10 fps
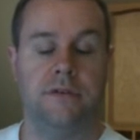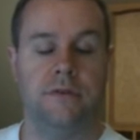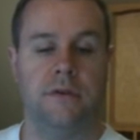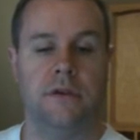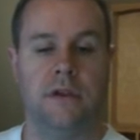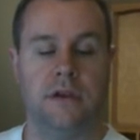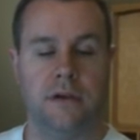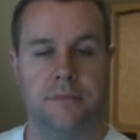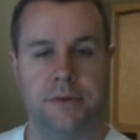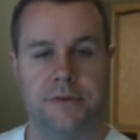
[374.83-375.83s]
So it
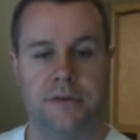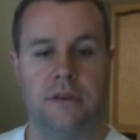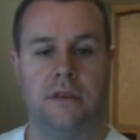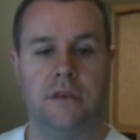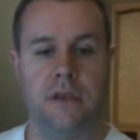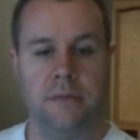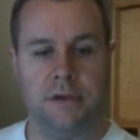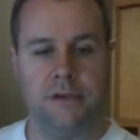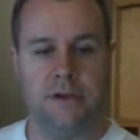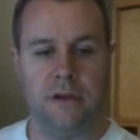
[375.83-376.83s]
encompassed the image,